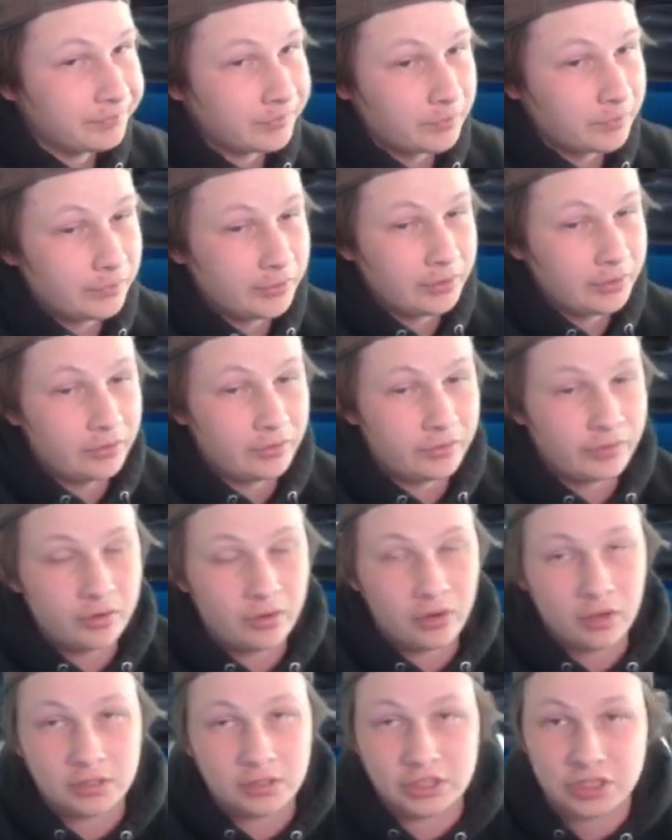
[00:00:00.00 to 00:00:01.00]
really early
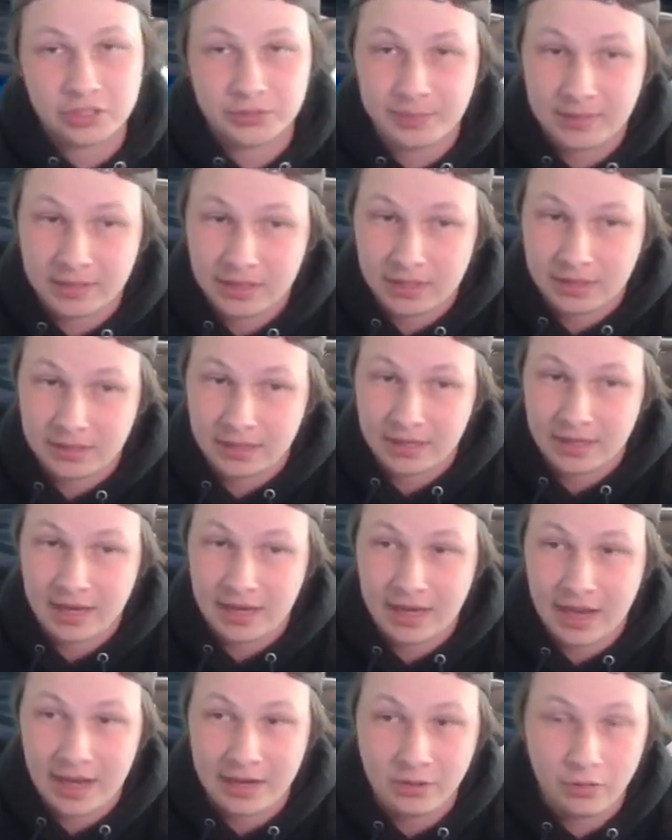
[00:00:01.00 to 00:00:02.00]
on just because,
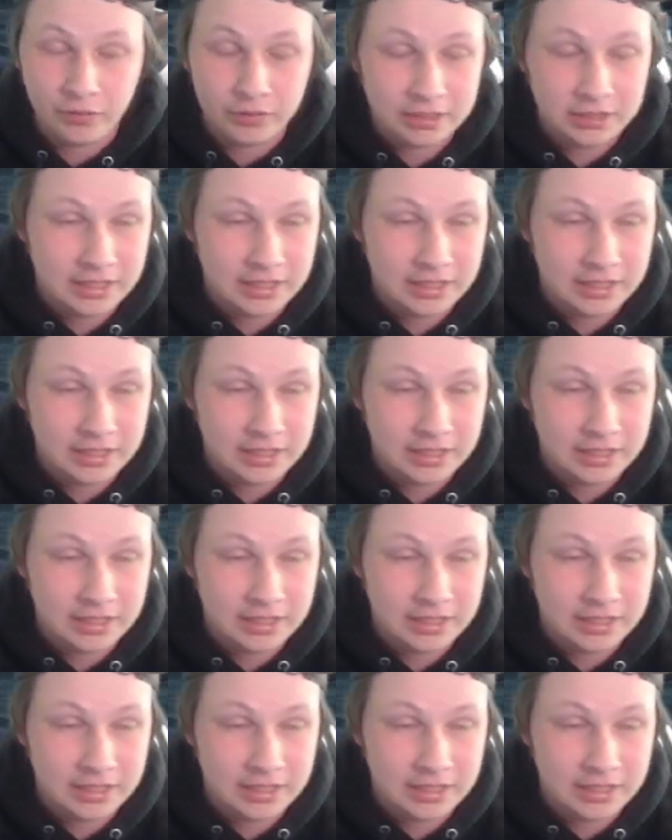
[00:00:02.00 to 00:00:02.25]
again, I know this